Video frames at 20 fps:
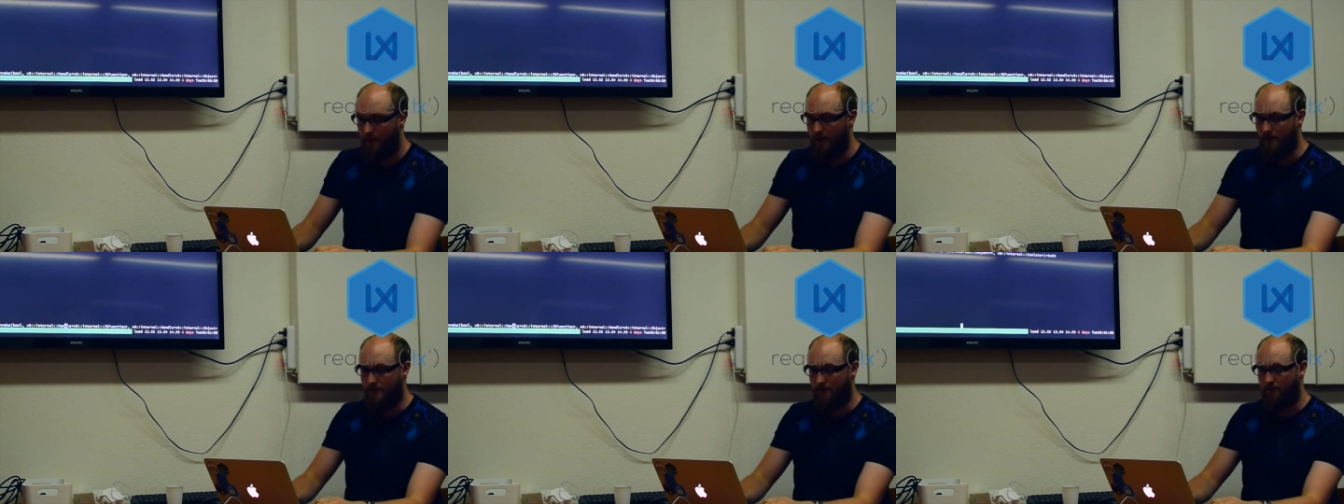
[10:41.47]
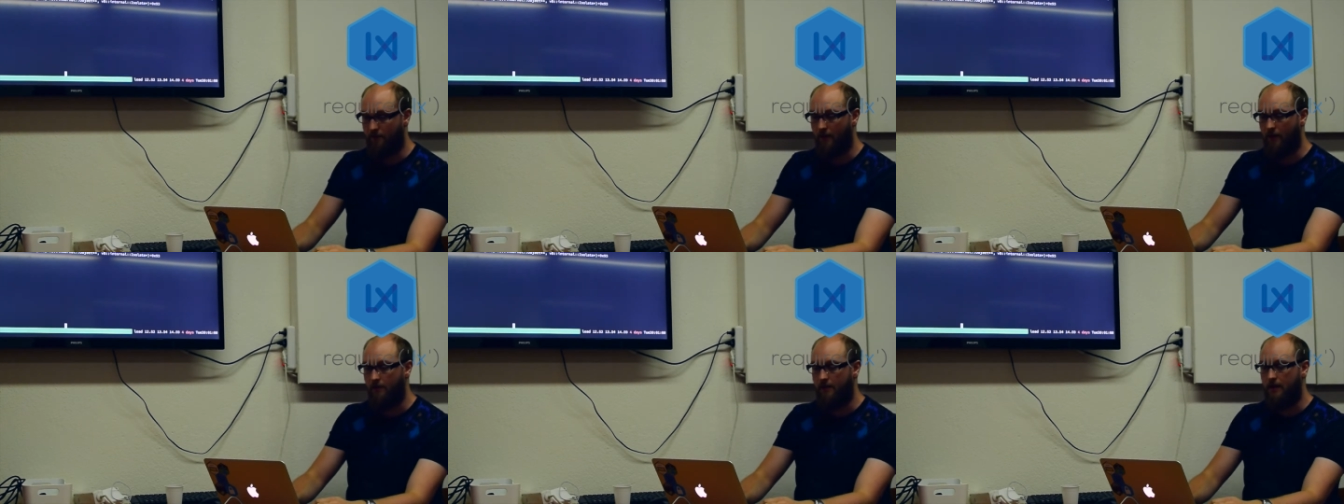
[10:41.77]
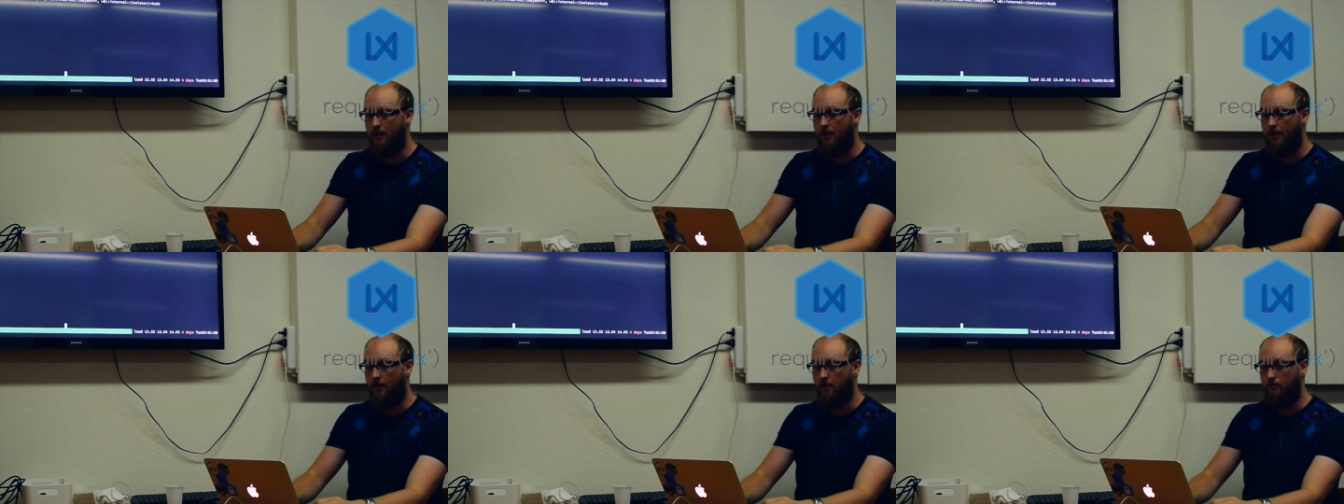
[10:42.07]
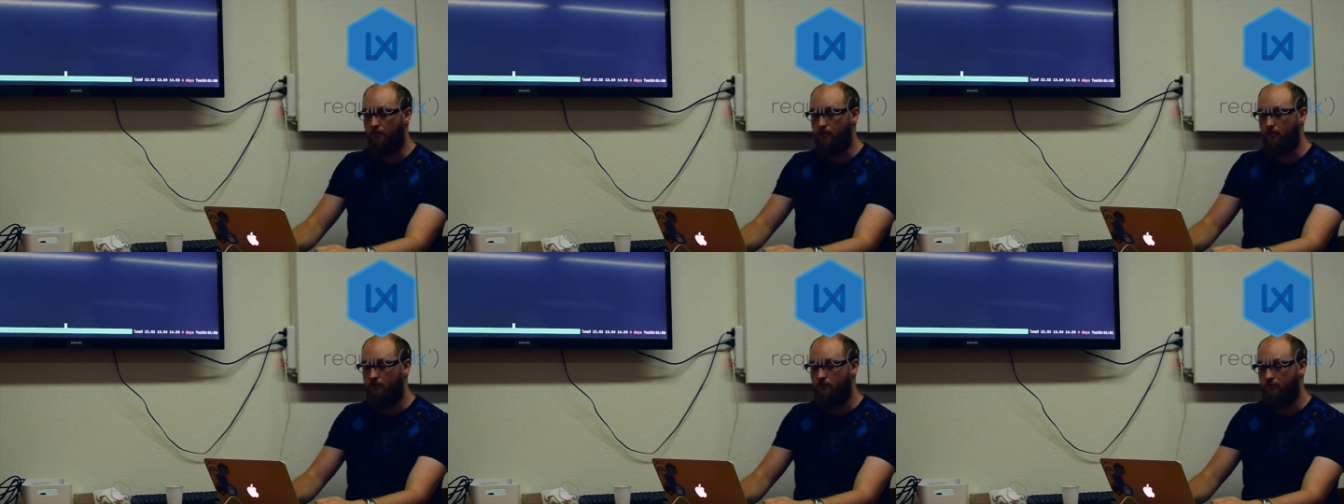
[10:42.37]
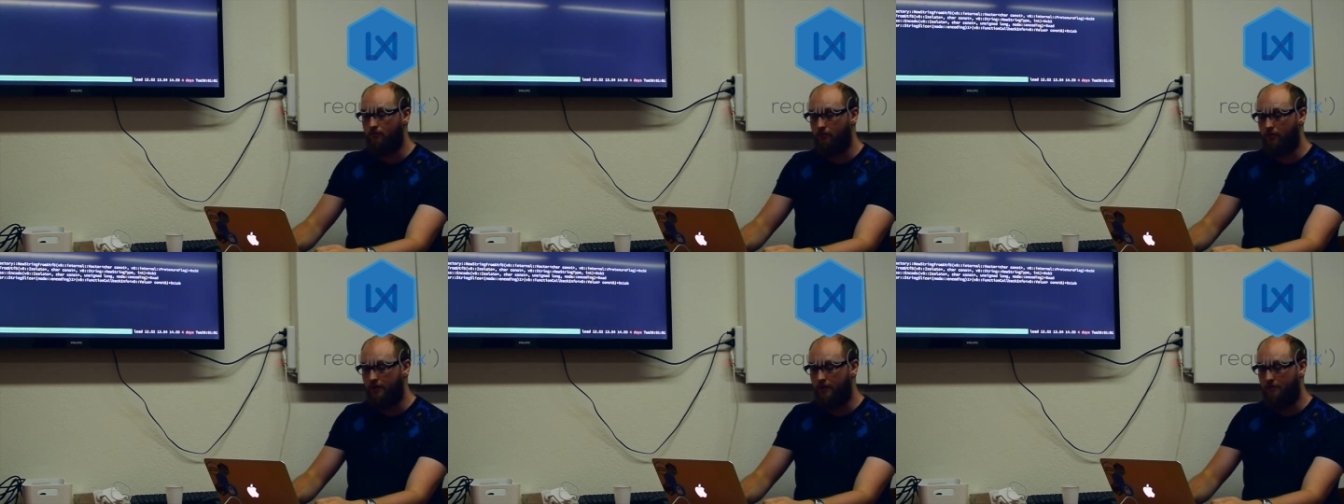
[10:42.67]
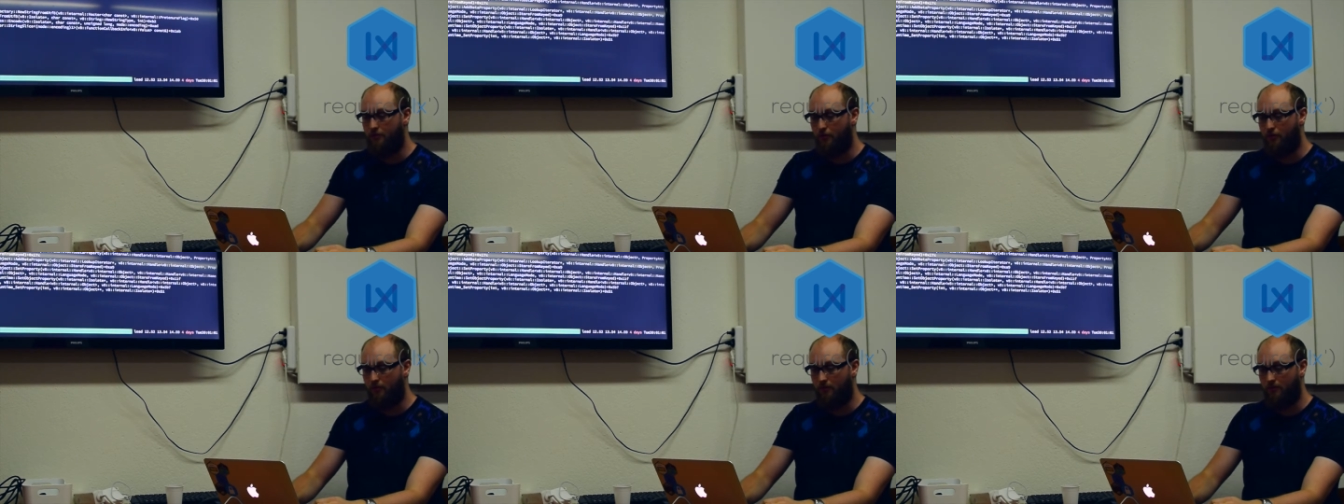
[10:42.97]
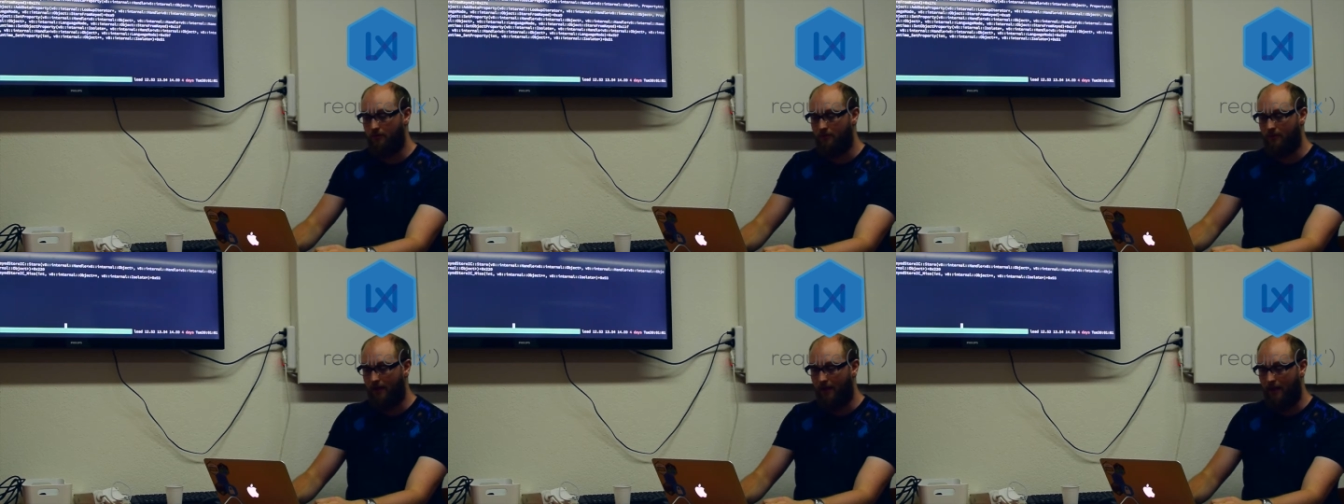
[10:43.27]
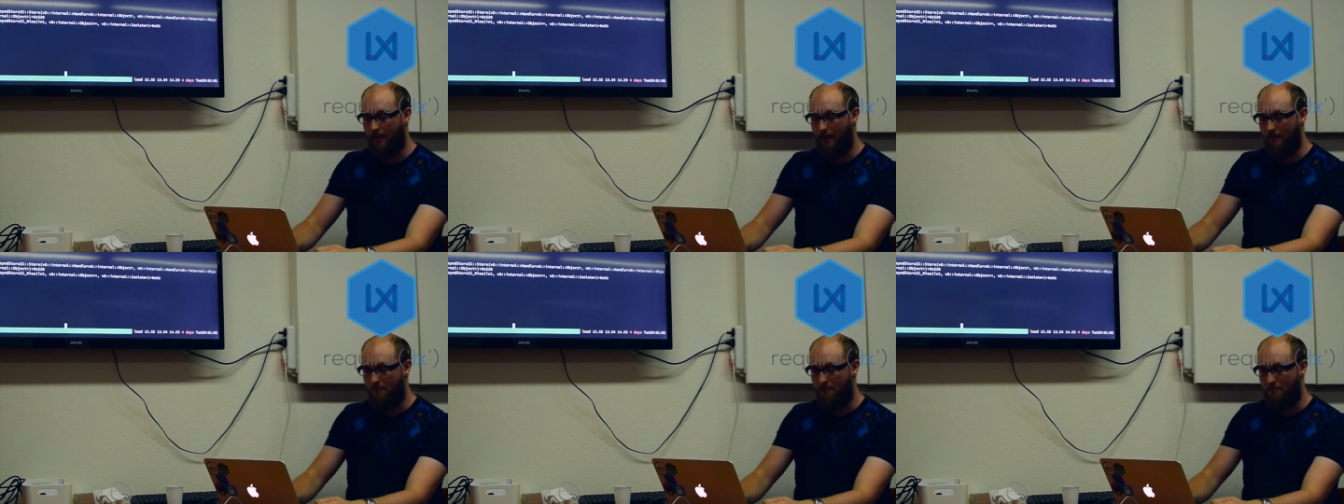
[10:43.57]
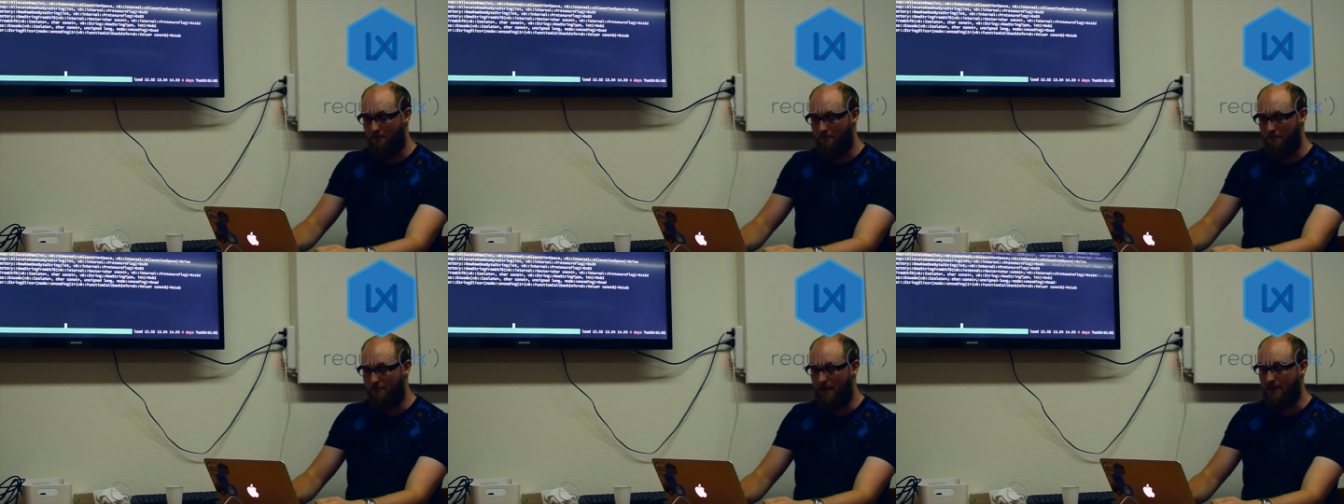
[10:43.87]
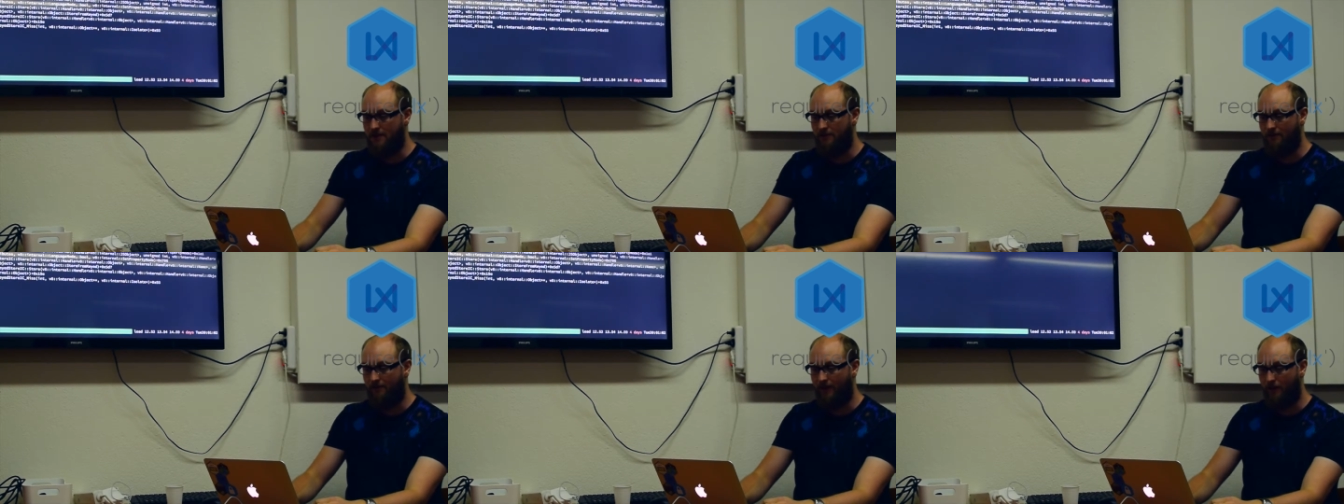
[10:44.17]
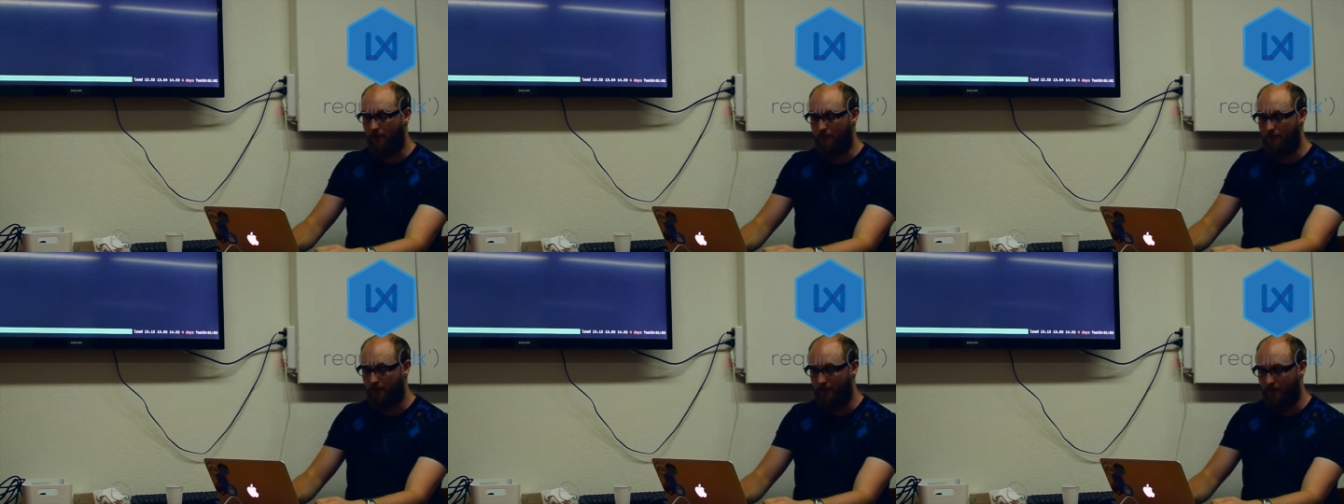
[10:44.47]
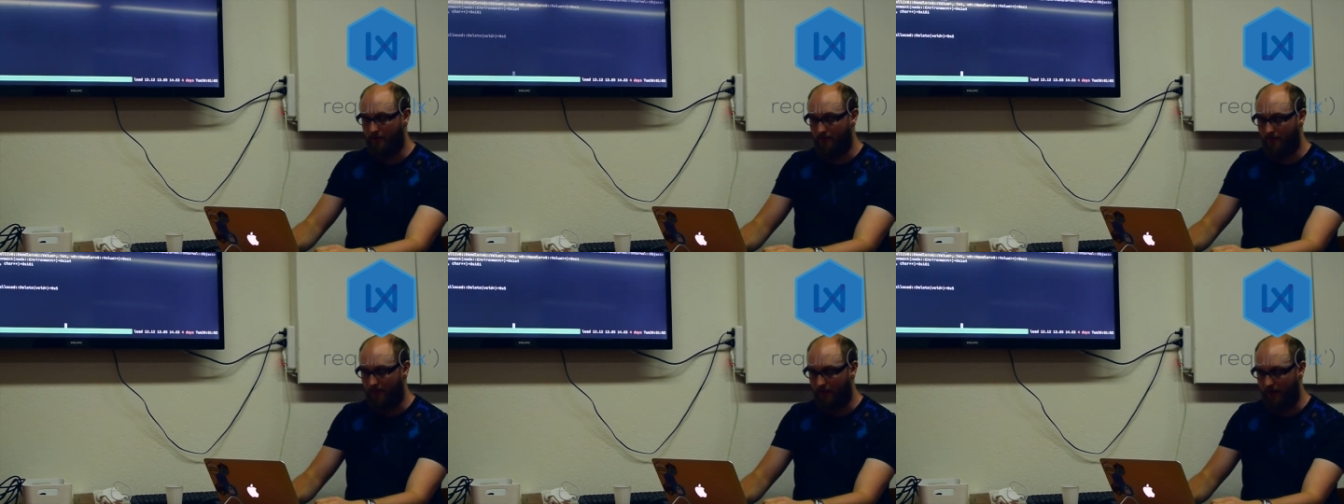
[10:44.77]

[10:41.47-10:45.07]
is a very unreadable mess of output.